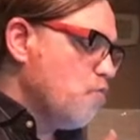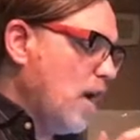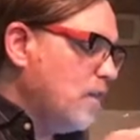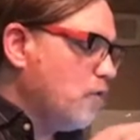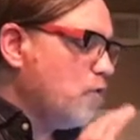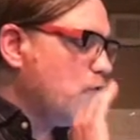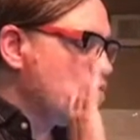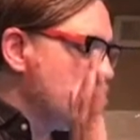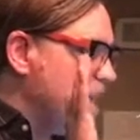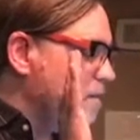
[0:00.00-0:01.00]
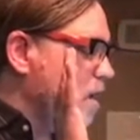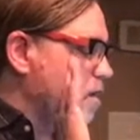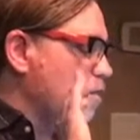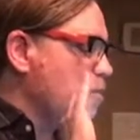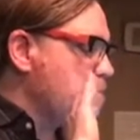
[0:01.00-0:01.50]
writes a surreal
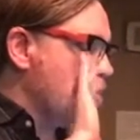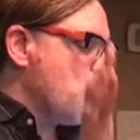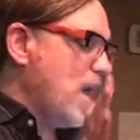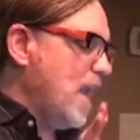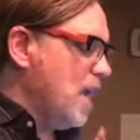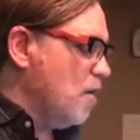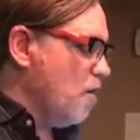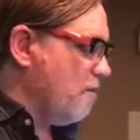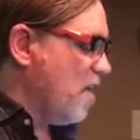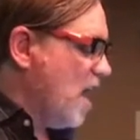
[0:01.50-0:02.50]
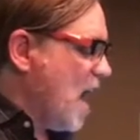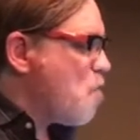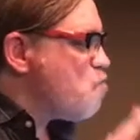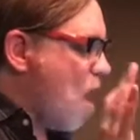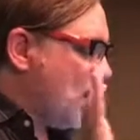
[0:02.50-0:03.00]
parade of
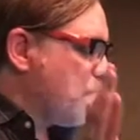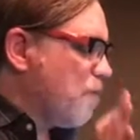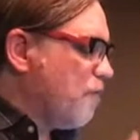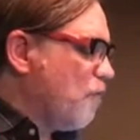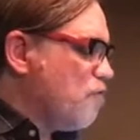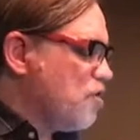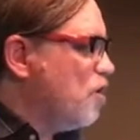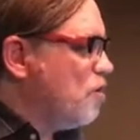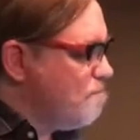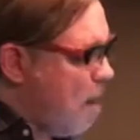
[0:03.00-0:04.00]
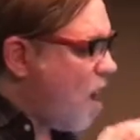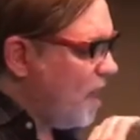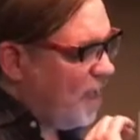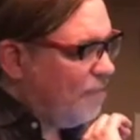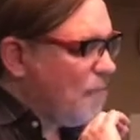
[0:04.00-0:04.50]
erotic perversions, violent